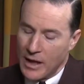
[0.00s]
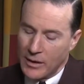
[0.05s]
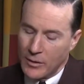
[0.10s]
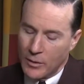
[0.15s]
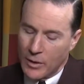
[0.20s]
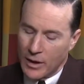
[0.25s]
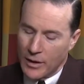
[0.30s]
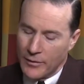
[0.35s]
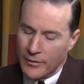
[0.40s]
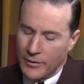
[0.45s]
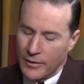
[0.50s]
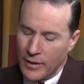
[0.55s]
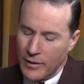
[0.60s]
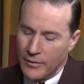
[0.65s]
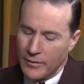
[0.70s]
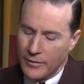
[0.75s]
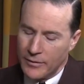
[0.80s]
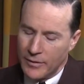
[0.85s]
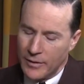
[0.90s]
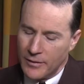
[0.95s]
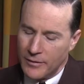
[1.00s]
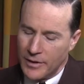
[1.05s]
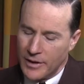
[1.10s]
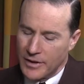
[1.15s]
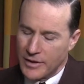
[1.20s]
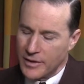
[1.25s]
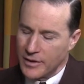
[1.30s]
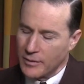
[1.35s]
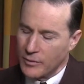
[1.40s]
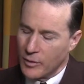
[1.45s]
not aware of, of, of,
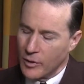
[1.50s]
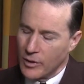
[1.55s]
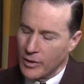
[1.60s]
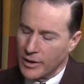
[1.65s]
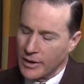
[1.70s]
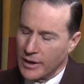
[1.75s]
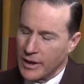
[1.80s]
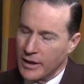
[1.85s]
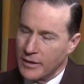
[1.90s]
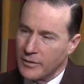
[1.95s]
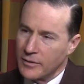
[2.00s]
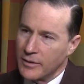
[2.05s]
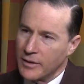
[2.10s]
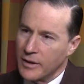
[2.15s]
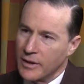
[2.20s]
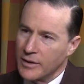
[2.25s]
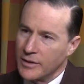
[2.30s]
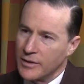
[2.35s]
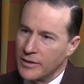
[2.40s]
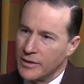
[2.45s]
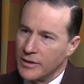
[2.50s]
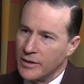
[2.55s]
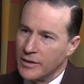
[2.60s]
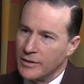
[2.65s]
this enrolling yet for us.